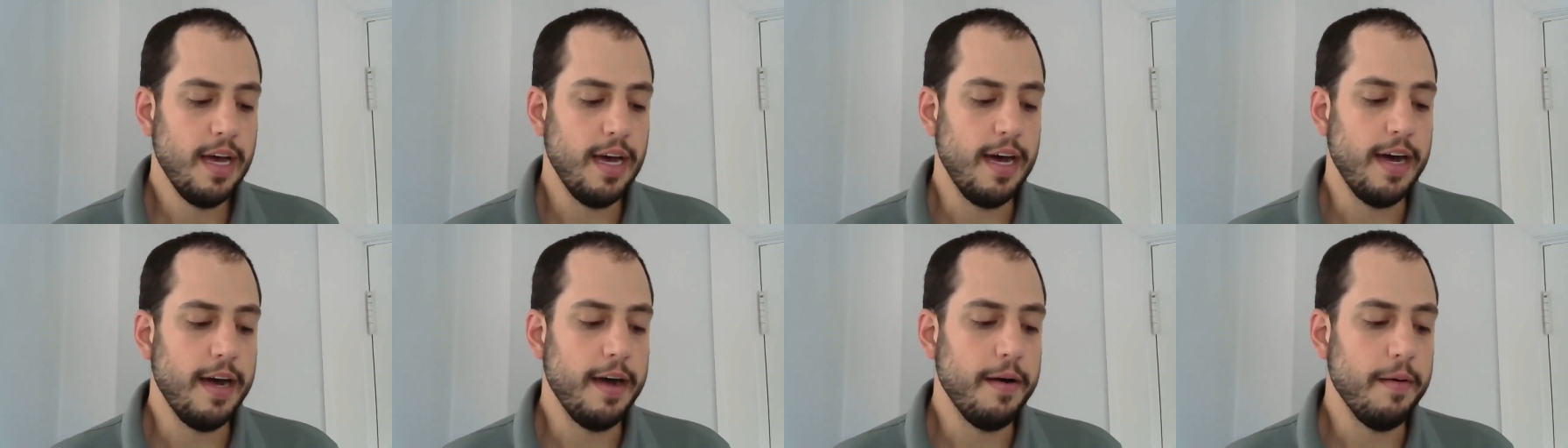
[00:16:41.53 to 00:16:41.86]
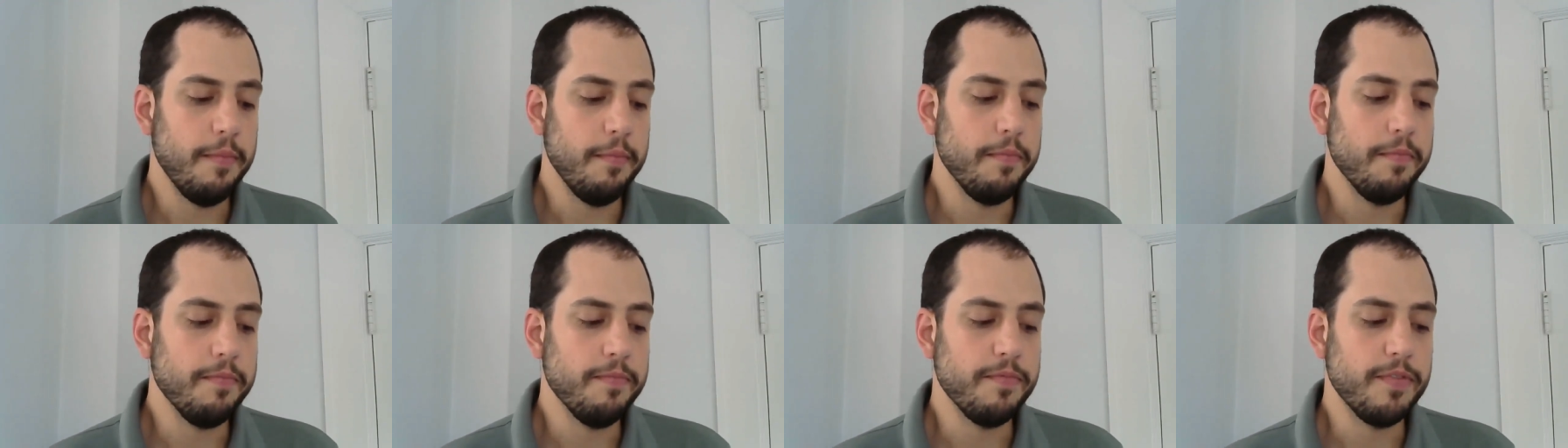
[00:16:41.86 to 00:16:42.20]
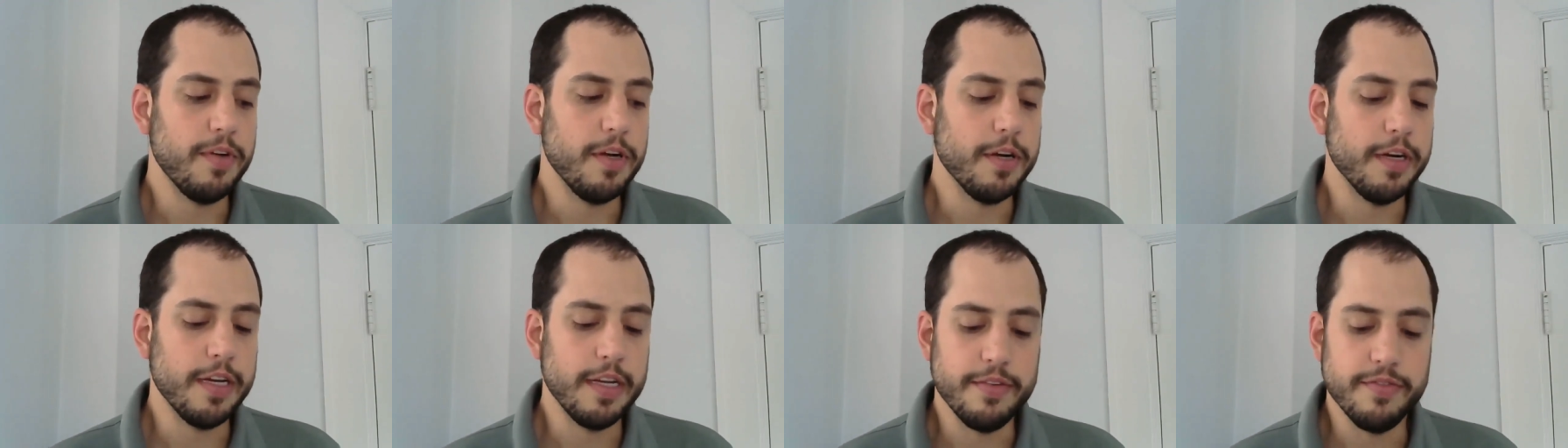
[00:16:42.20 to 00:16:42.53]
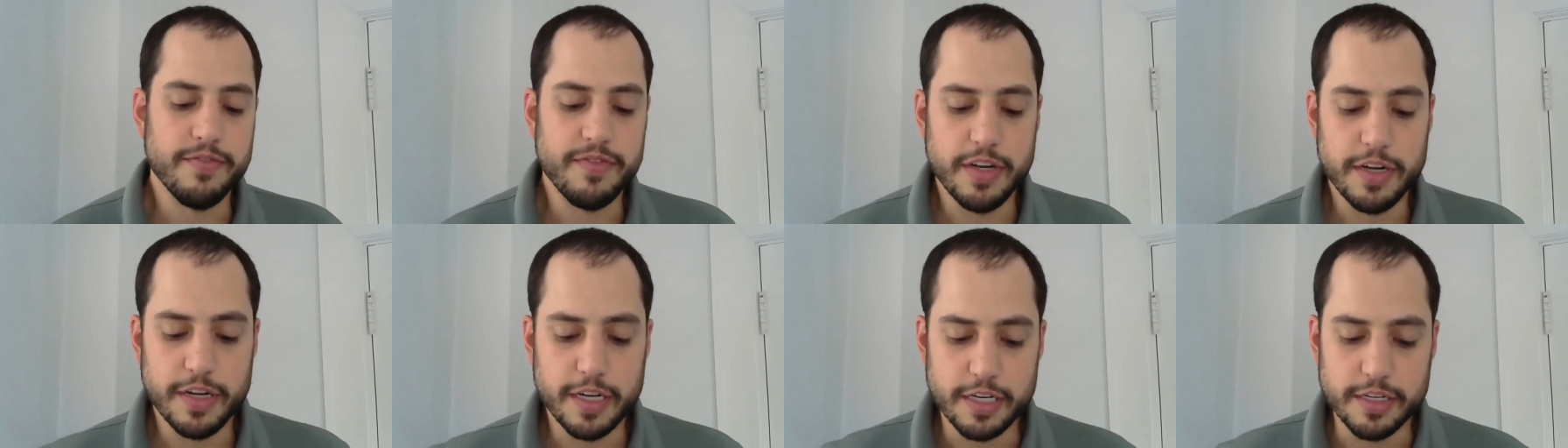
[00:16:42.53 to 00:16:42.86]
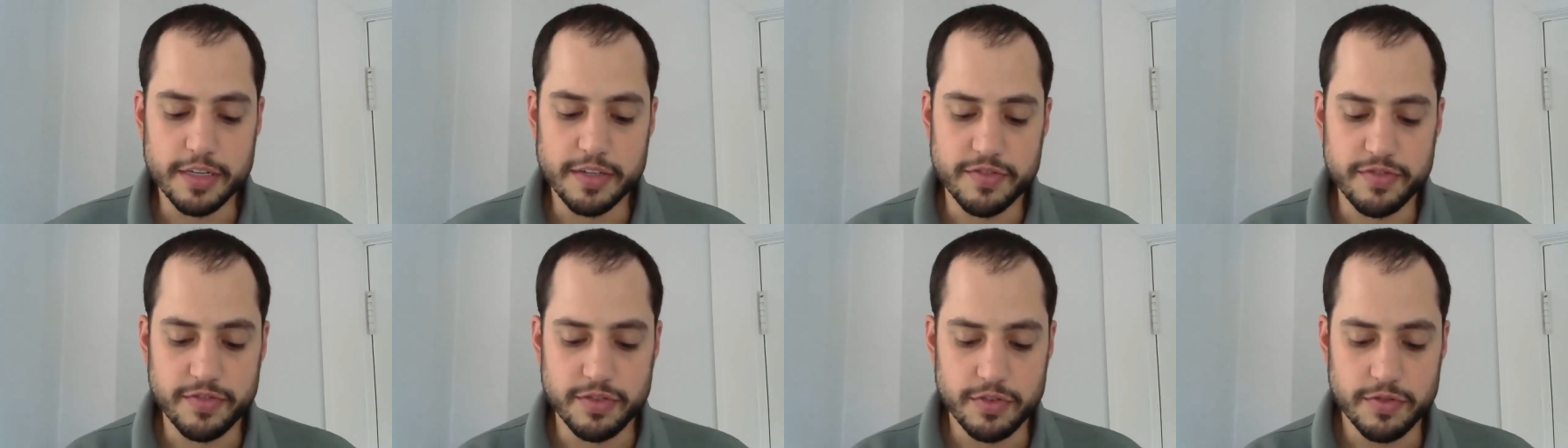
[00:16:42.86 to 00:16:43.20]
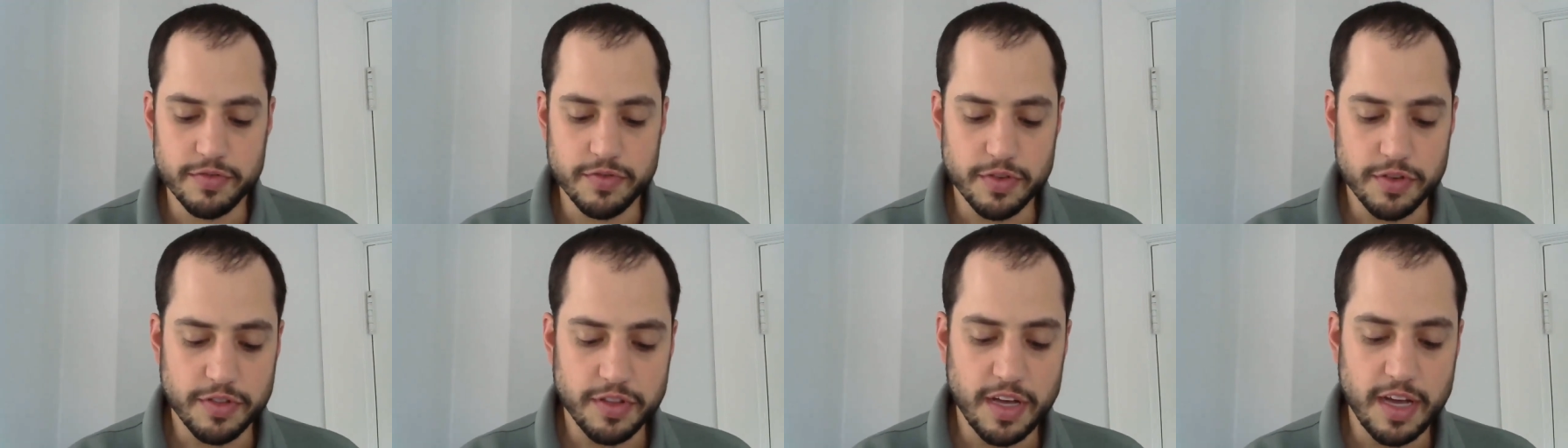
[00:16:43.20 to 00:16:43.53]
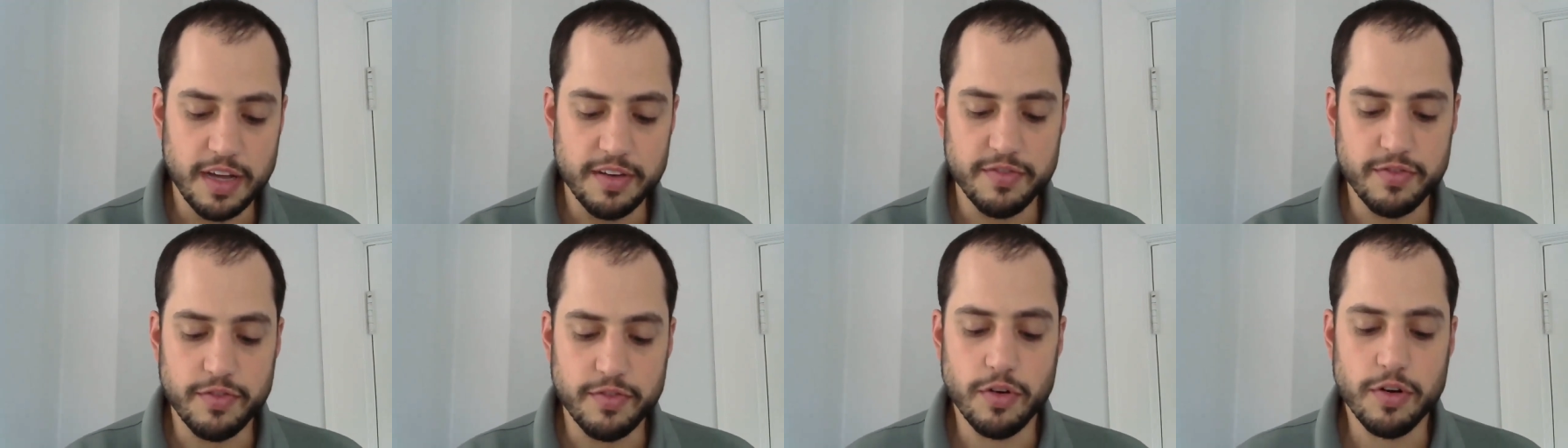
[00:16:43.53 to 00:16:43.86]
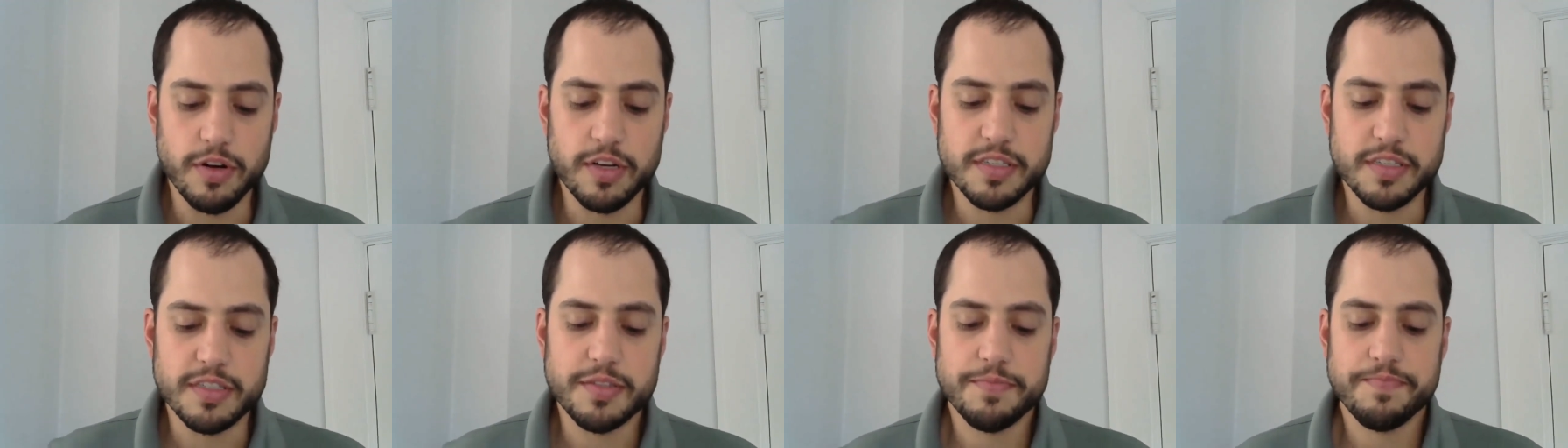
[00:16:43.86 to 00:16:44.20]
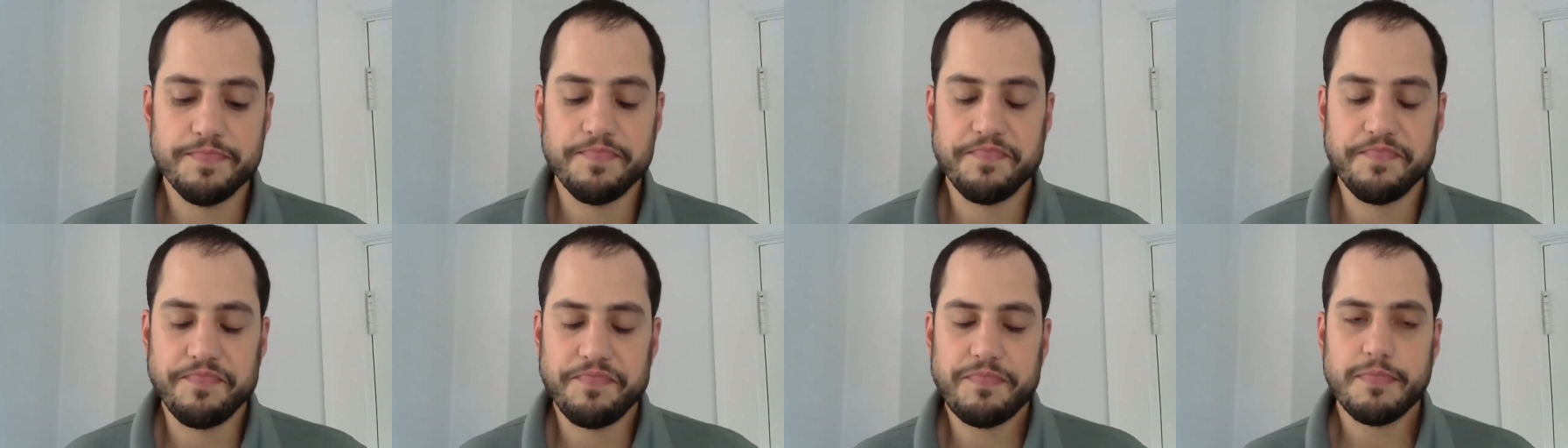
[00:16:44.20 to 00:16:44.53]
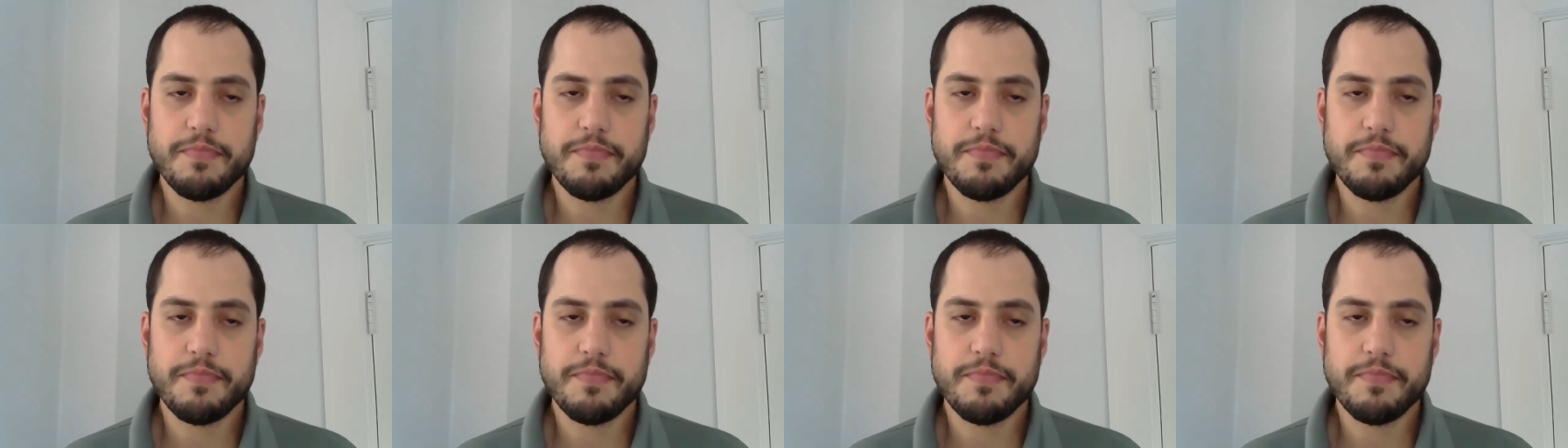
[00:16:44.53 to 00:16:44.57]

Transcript: Um, very, very good food for thought for us.